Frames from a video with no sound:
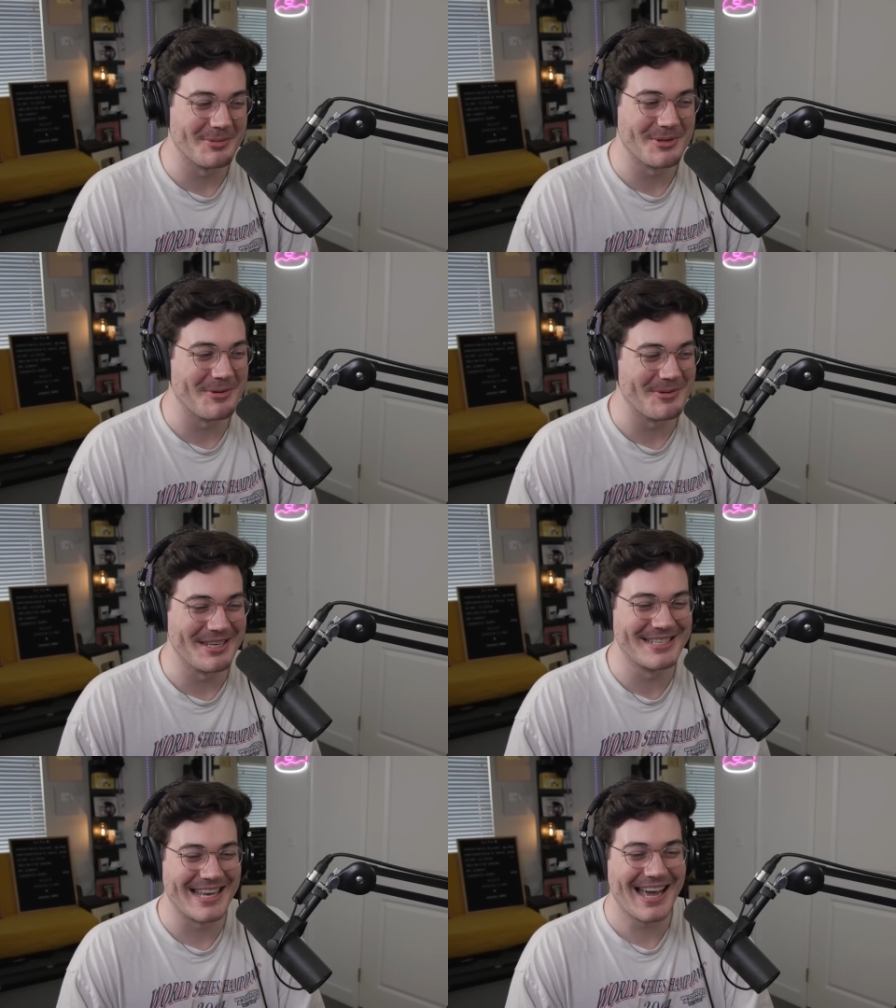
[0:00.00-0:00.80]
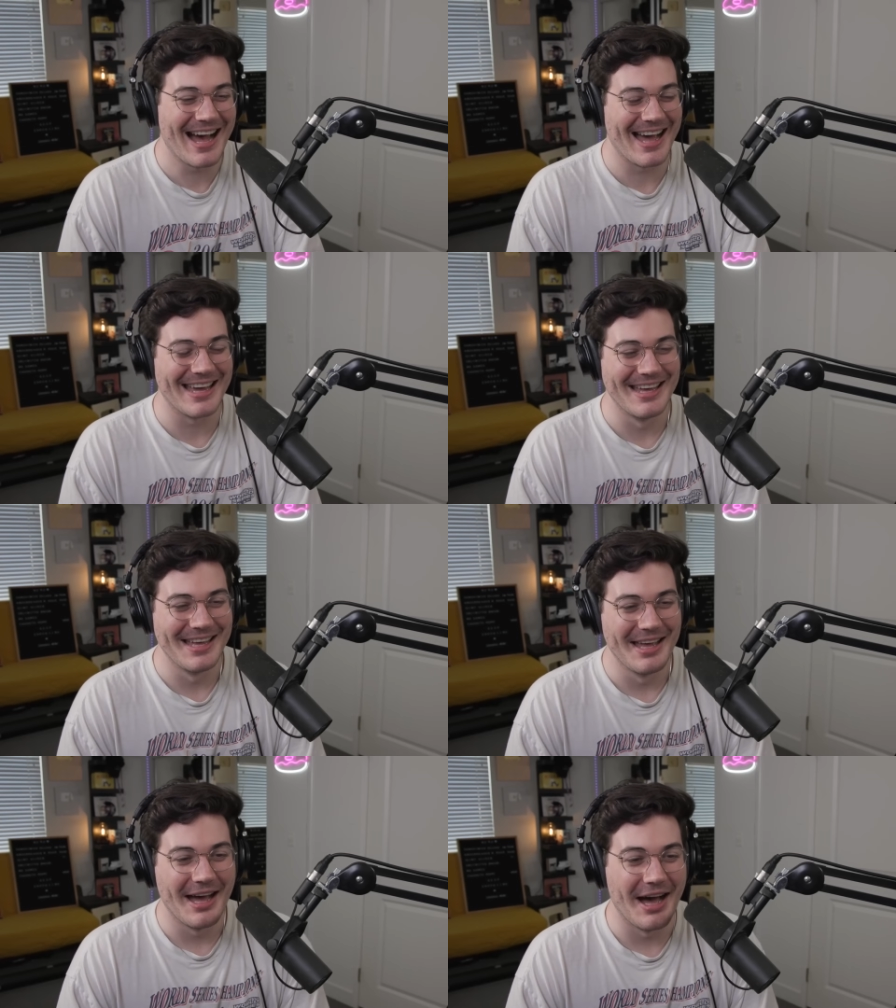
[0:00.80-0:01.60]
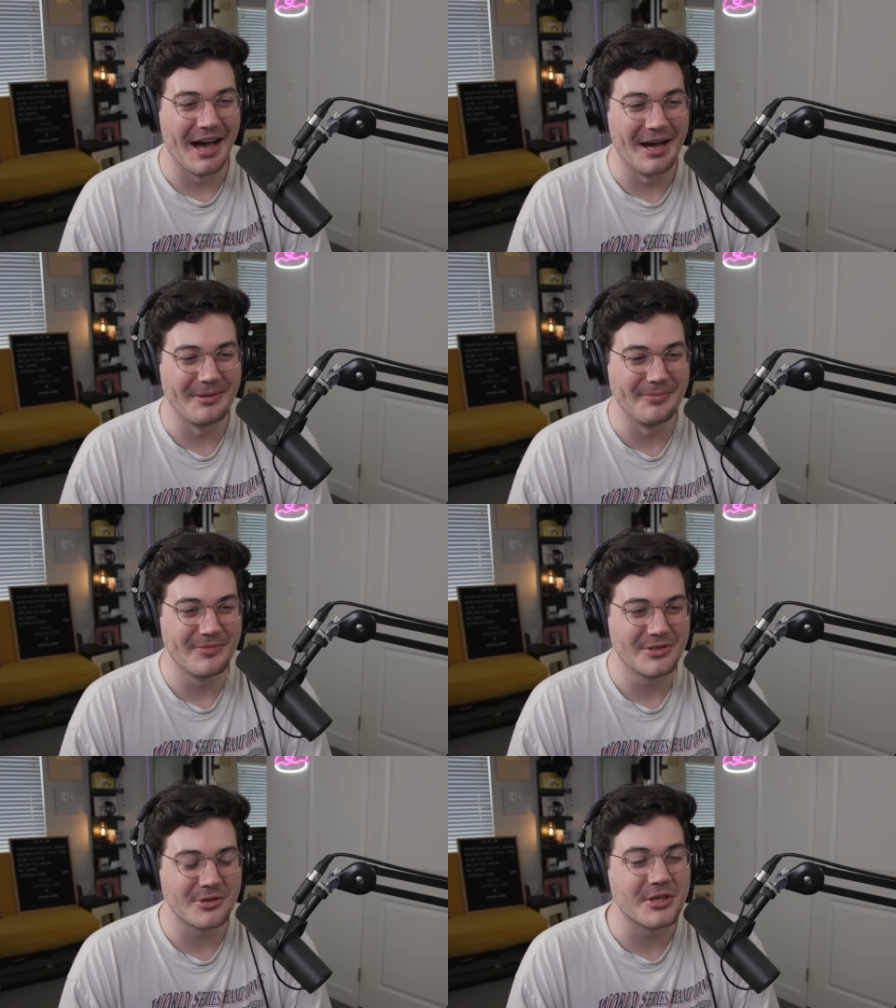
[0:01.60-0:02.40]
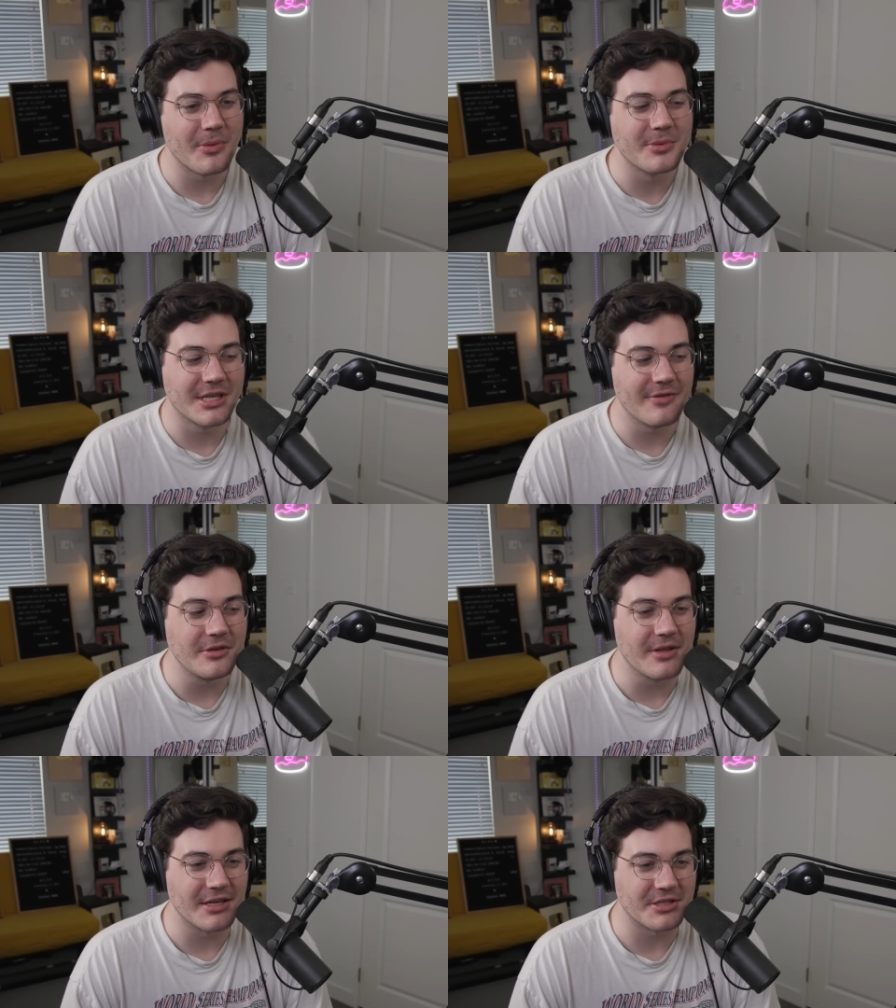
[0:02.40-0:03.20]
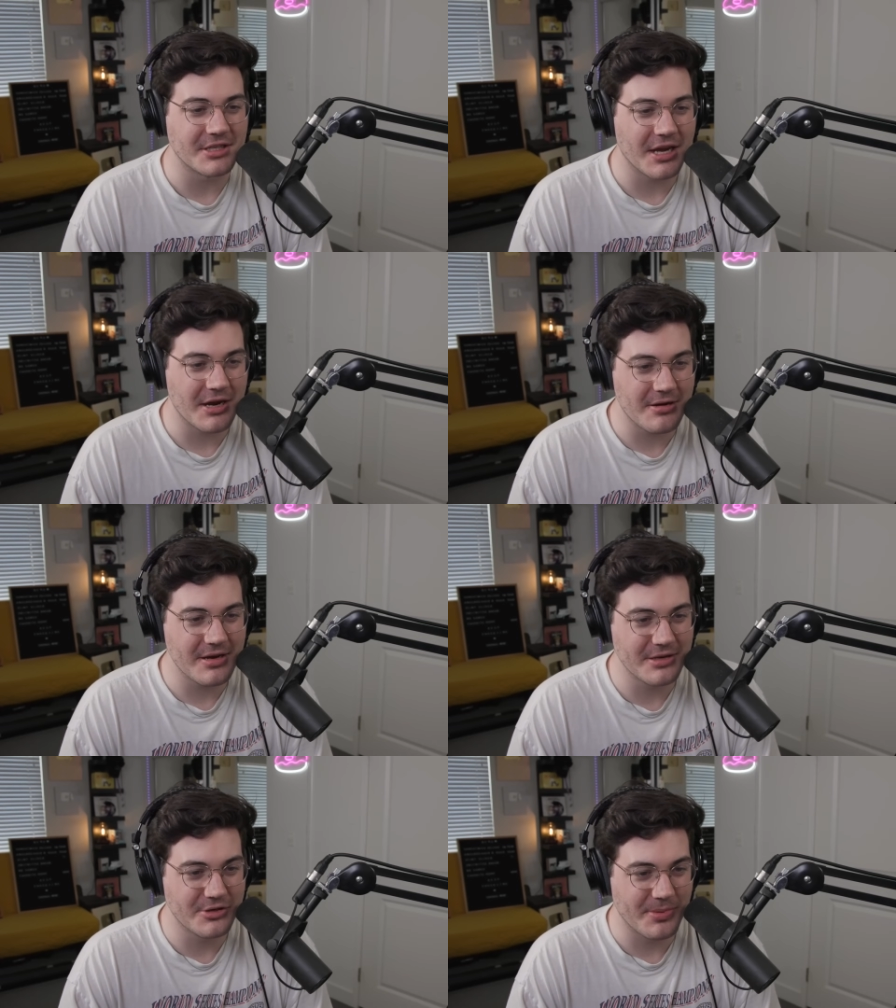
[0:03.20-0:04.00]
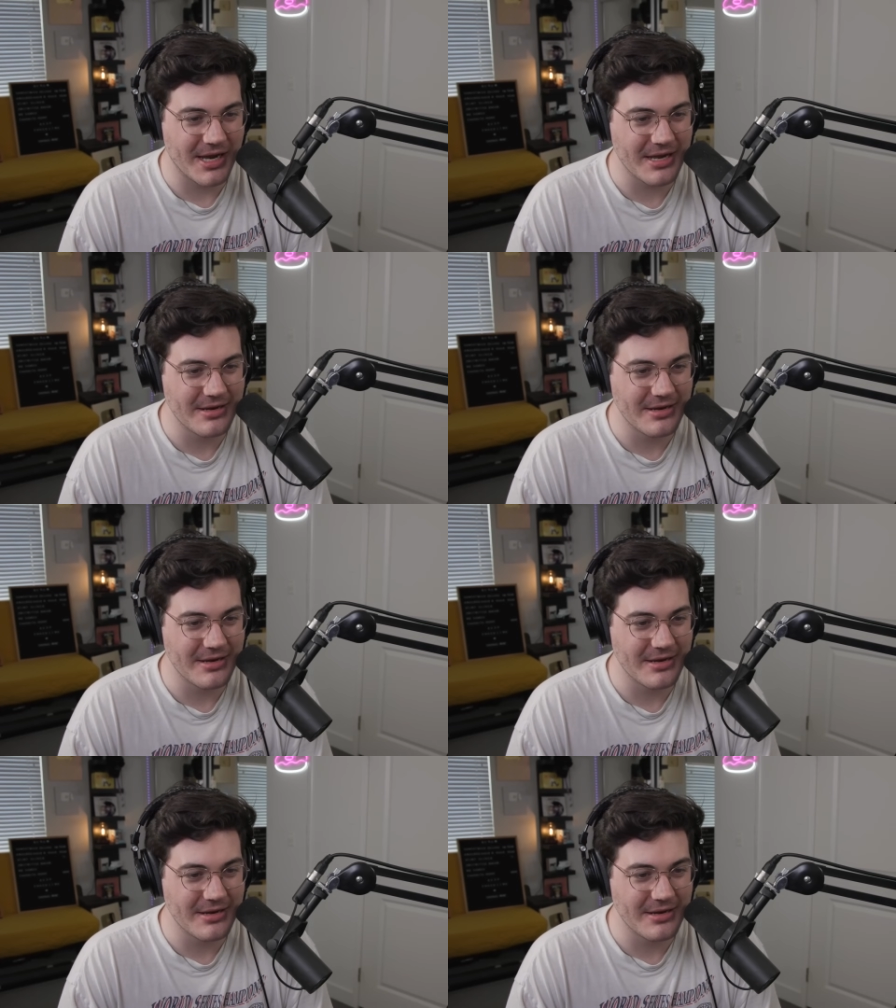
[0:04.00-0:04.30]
comes over and they say hi. Um, so someone was giving you that stare in Japan.